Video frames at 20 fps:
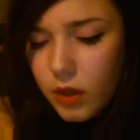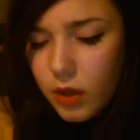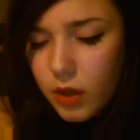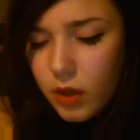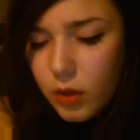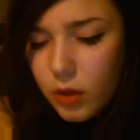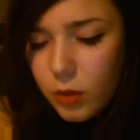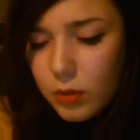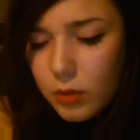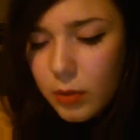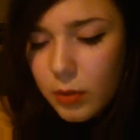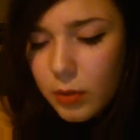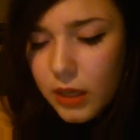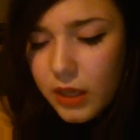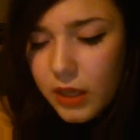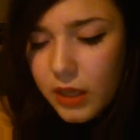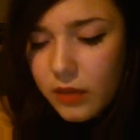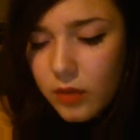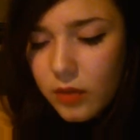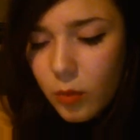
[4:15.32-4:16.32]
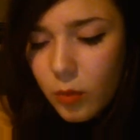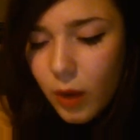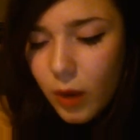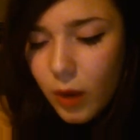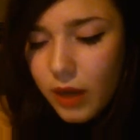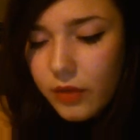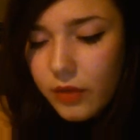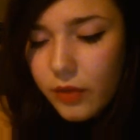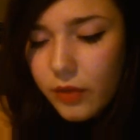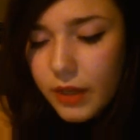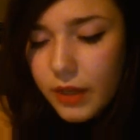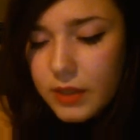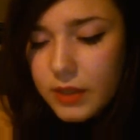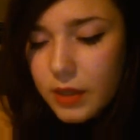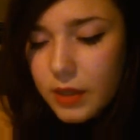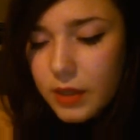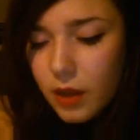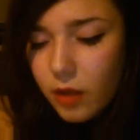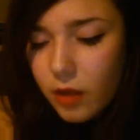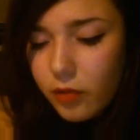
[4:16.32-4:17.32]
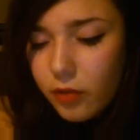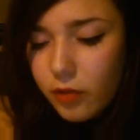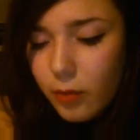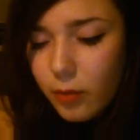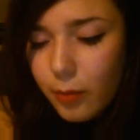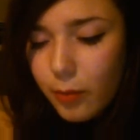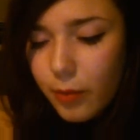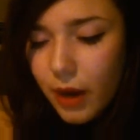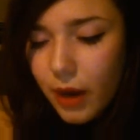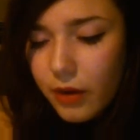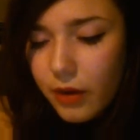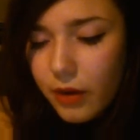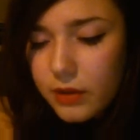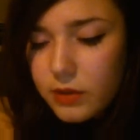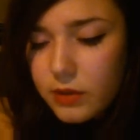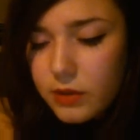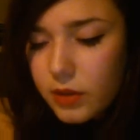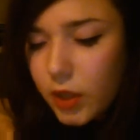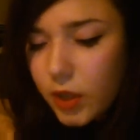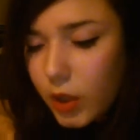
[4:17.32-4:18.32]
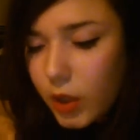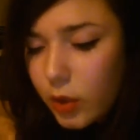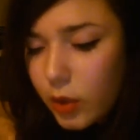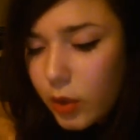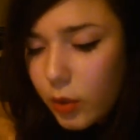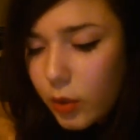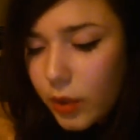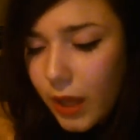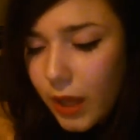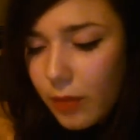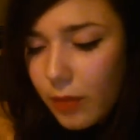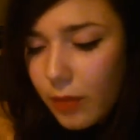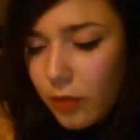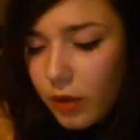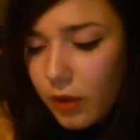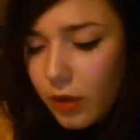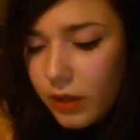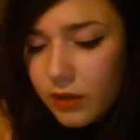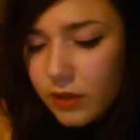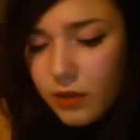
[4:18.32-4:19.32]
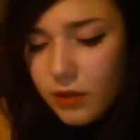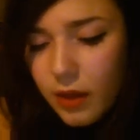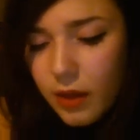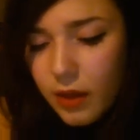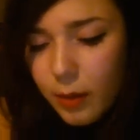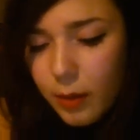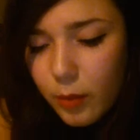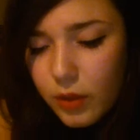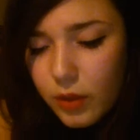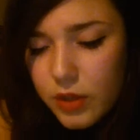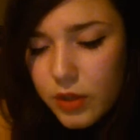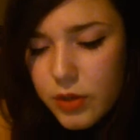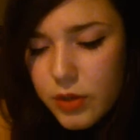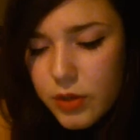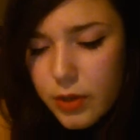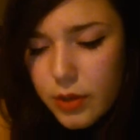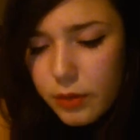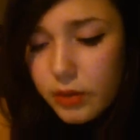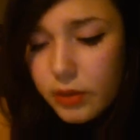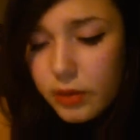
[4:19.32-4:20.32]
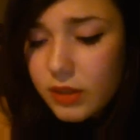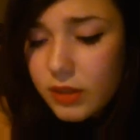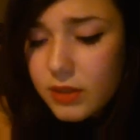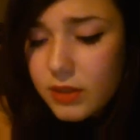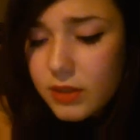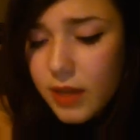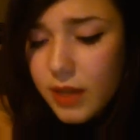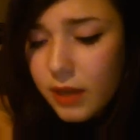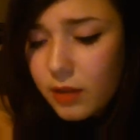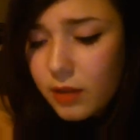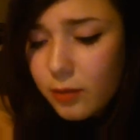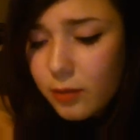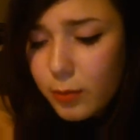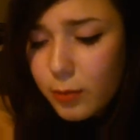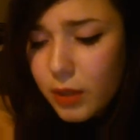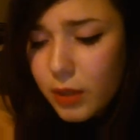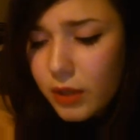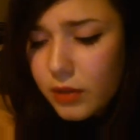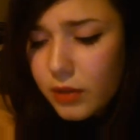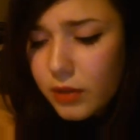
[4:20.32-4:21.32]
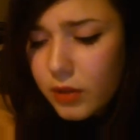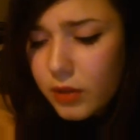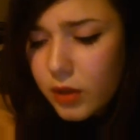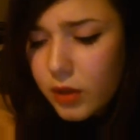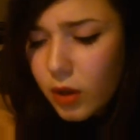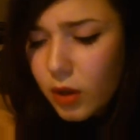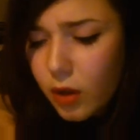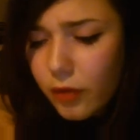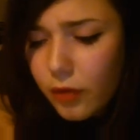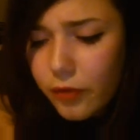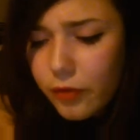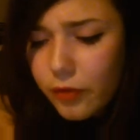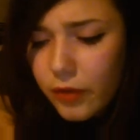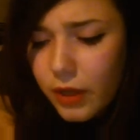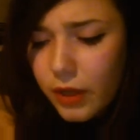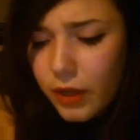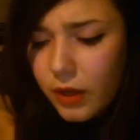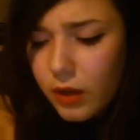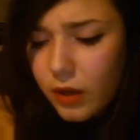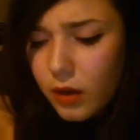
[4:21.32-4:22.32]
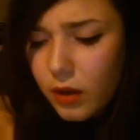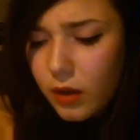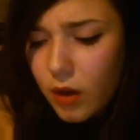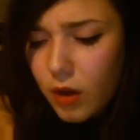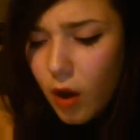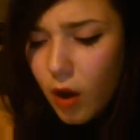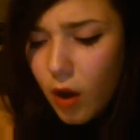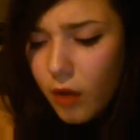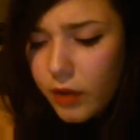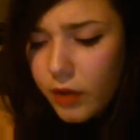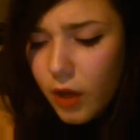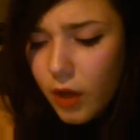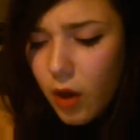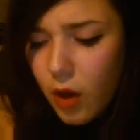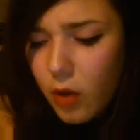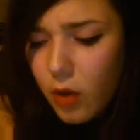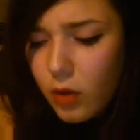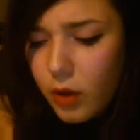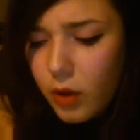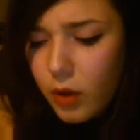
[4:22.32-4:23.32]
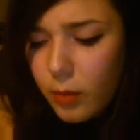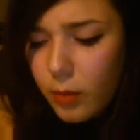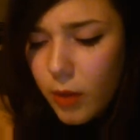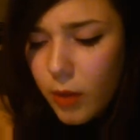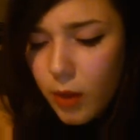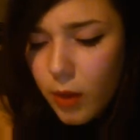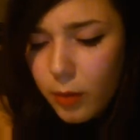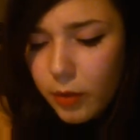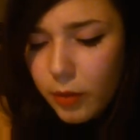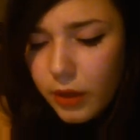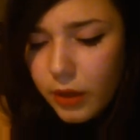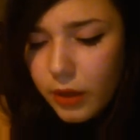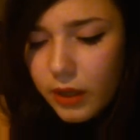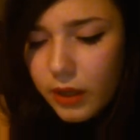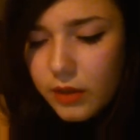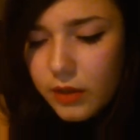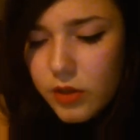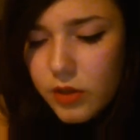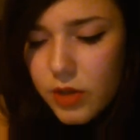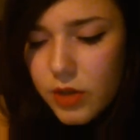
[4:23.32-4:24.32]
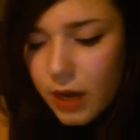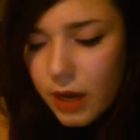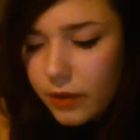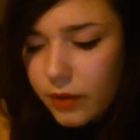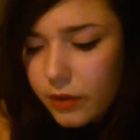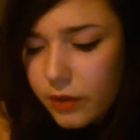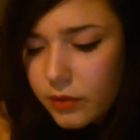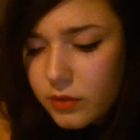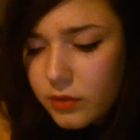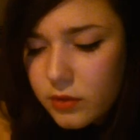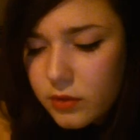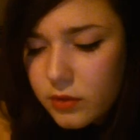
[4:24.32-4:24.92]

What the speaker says: would believe the white-faced girl from Paris, who came running to them with a shuddering tale of blood, or fear of the ogre murmuring in the shadows?